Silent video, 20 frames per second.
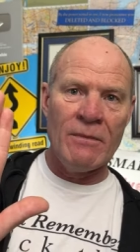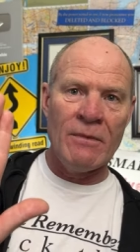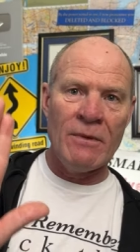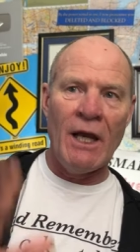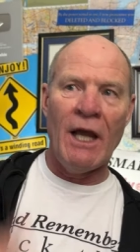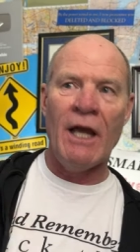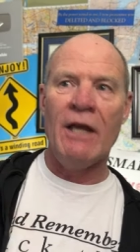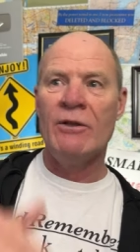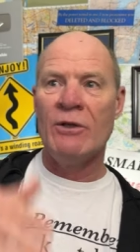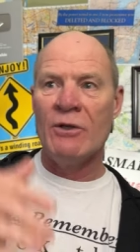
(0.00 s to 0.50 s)

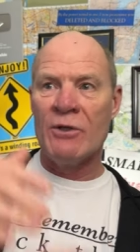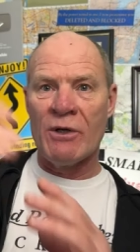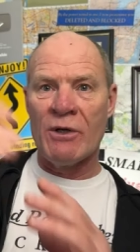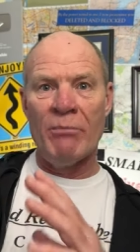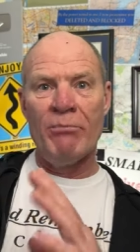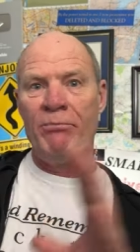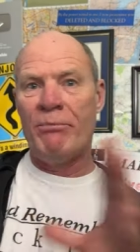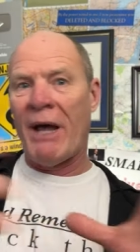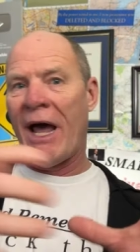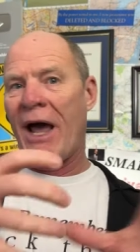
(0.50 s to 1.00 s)
and there's a
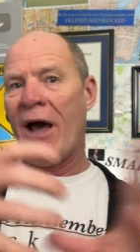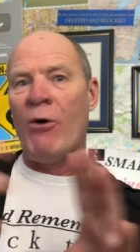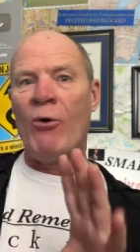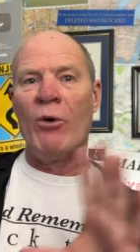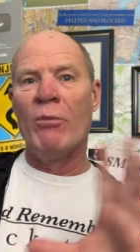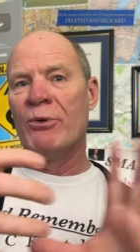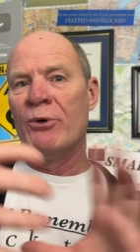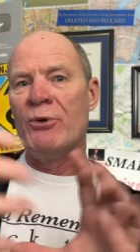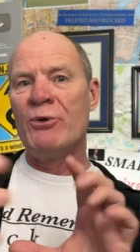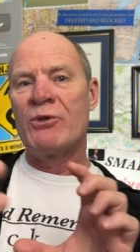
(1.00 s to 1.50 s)
power
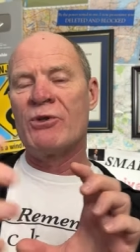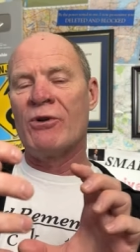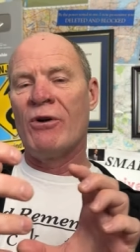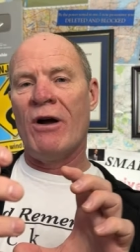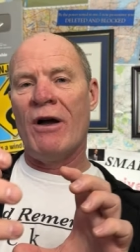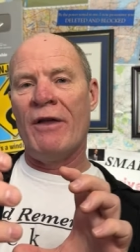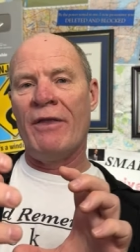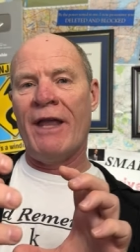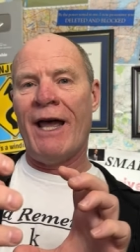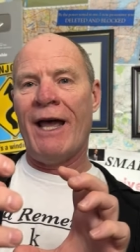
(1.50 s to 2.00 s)
booster
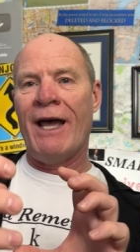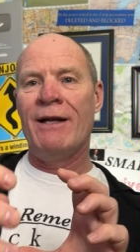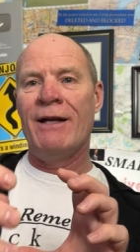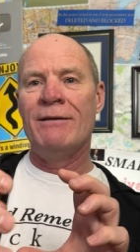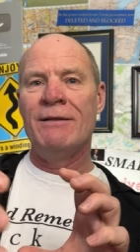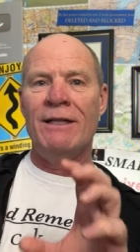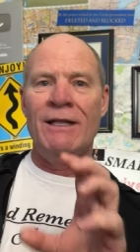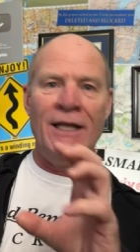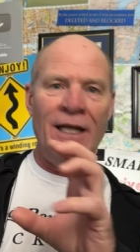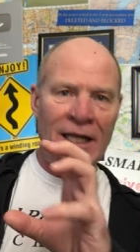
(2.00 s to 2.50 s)
on that
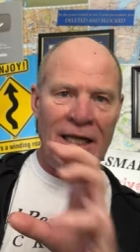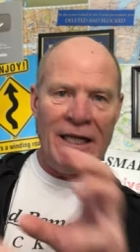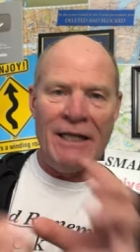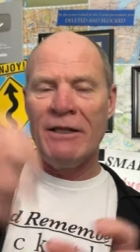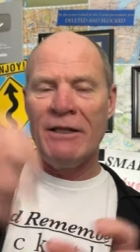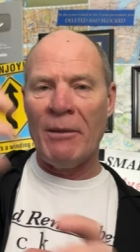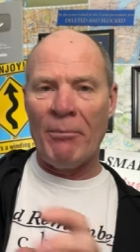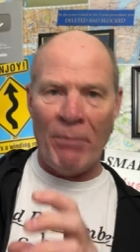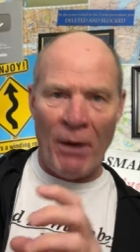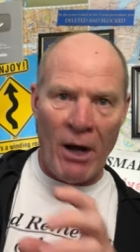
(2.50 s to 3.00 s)
in
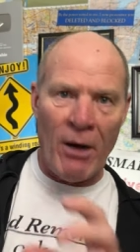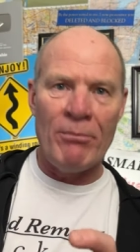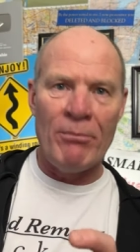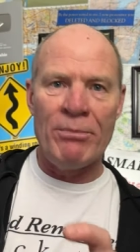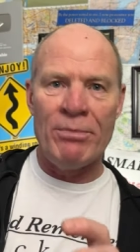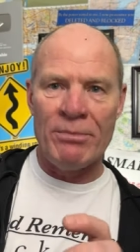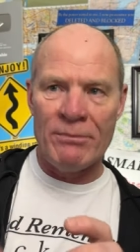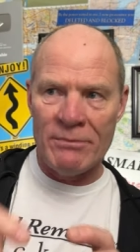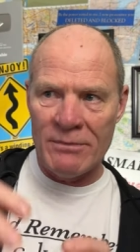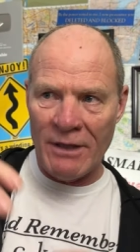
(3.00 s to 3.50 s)
the pump
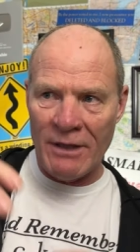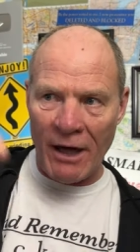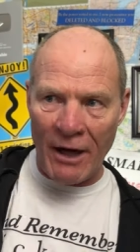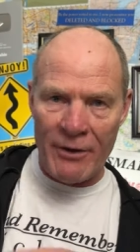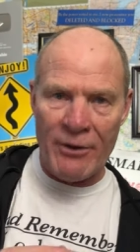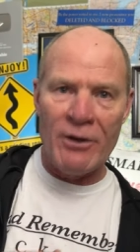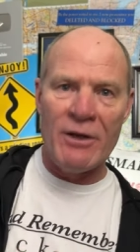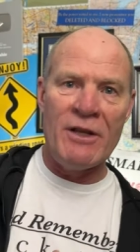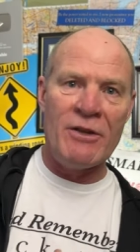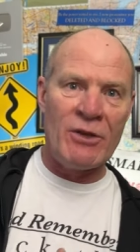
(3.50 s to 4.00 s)

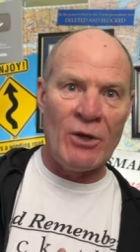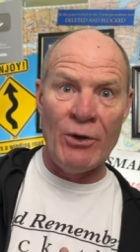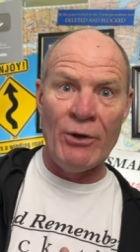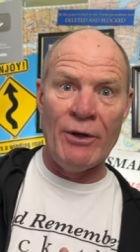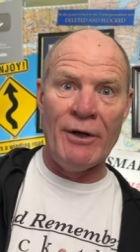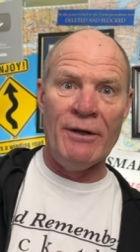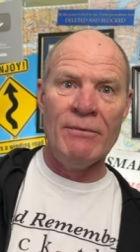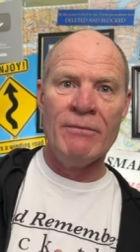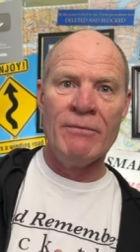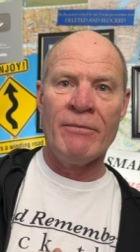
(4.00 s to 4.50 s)
underneath the
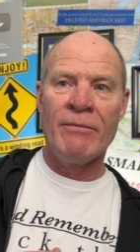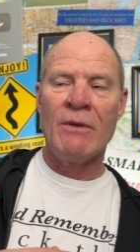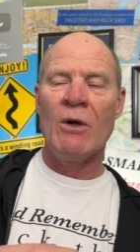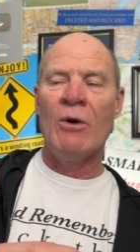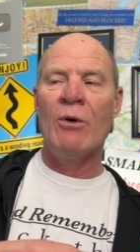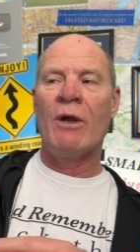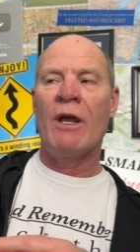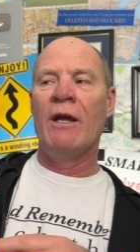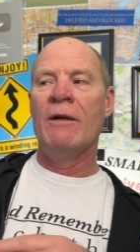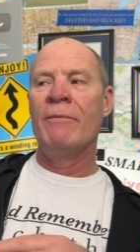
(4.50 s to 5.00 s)
hood.
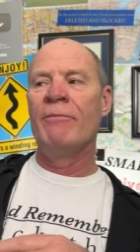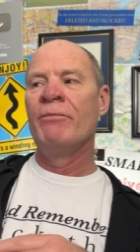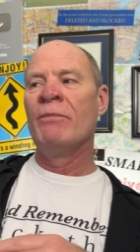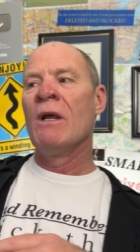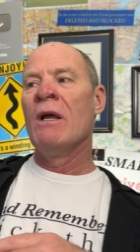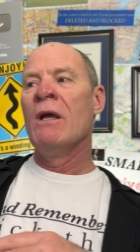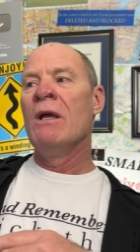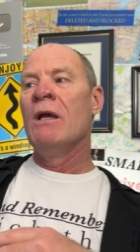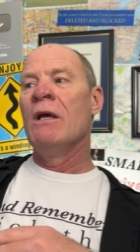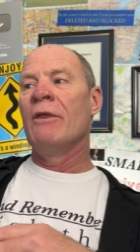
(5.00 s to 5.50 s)
Okay?
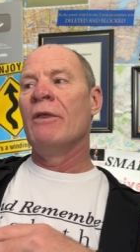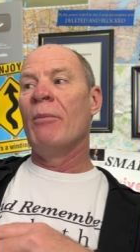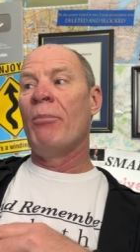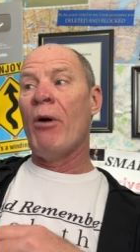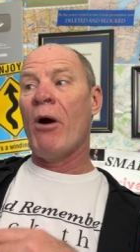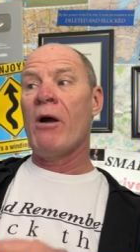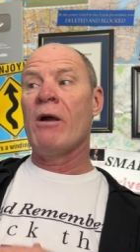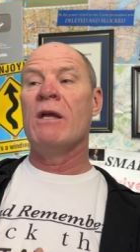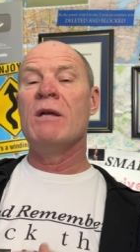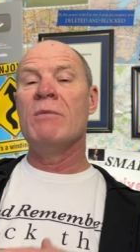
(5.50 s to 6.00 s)
The
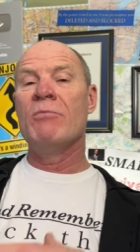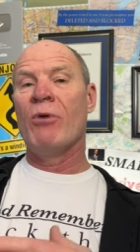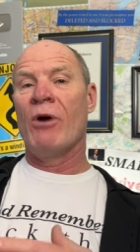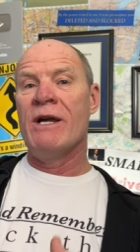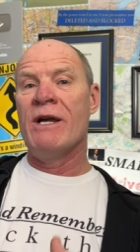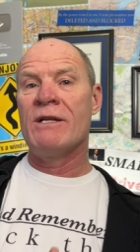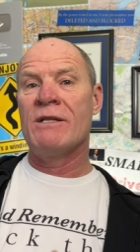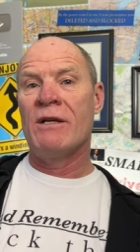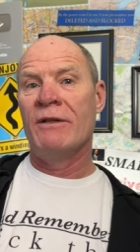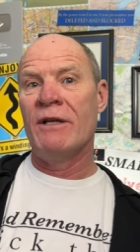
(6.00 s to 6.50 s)
parking
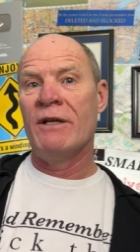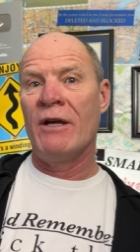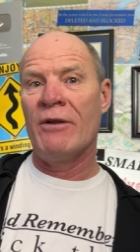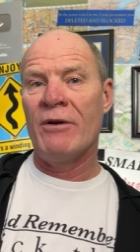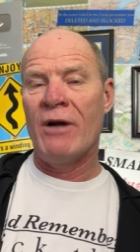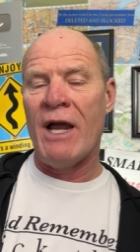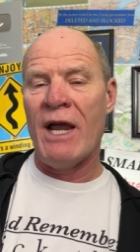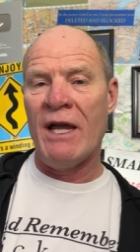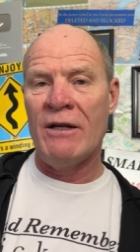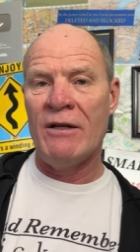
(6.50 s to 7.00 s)
brakes, on the other
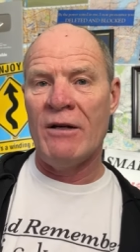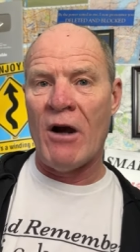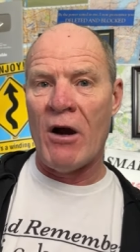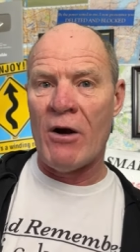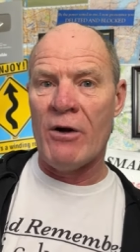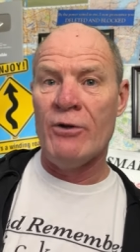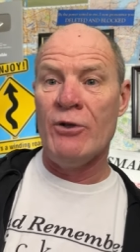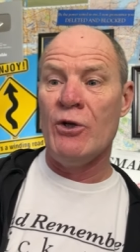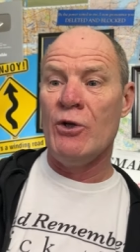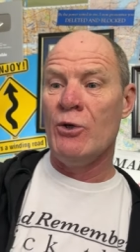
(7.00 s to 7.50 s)
hand,
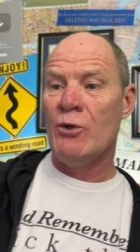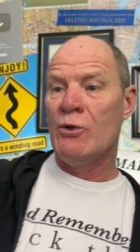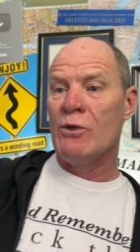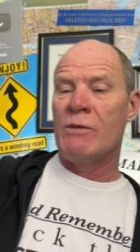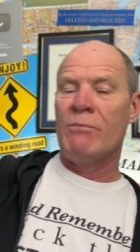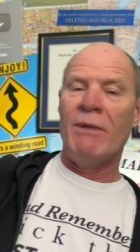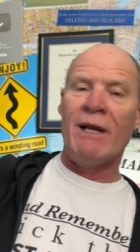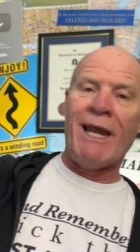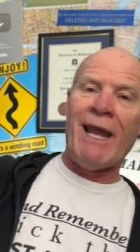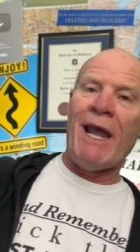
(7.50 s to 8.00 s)
are used
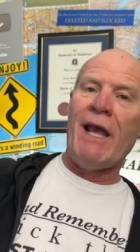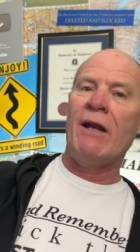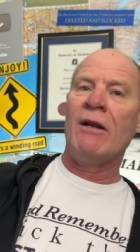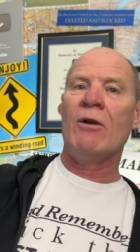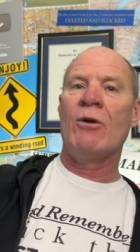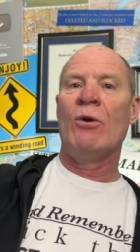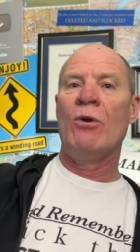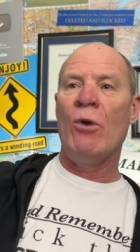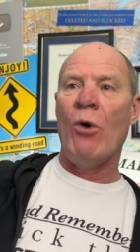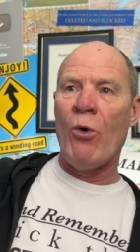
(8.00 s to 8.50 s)

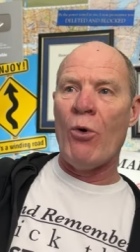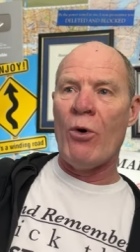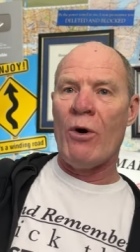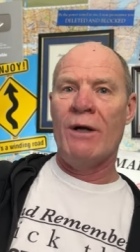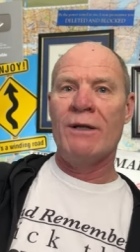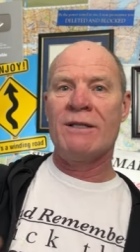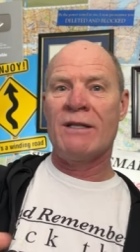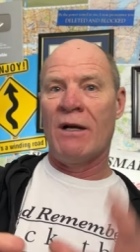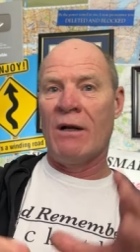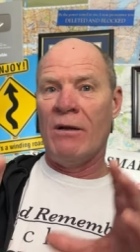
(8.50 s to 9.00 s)
mechanical or
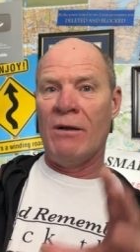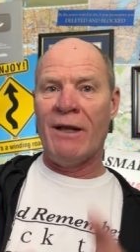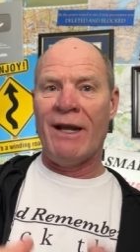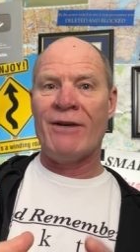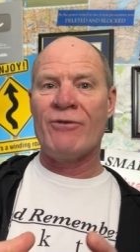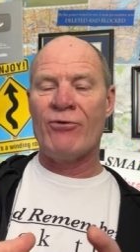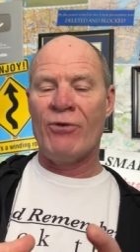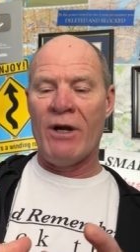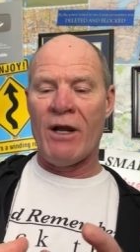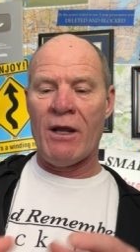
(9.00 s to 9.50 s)
it's an
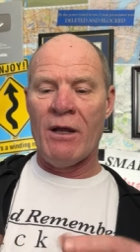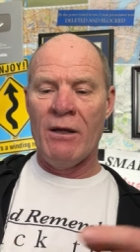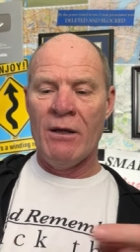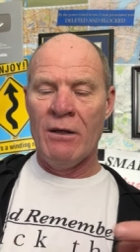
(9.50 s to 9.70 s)
electric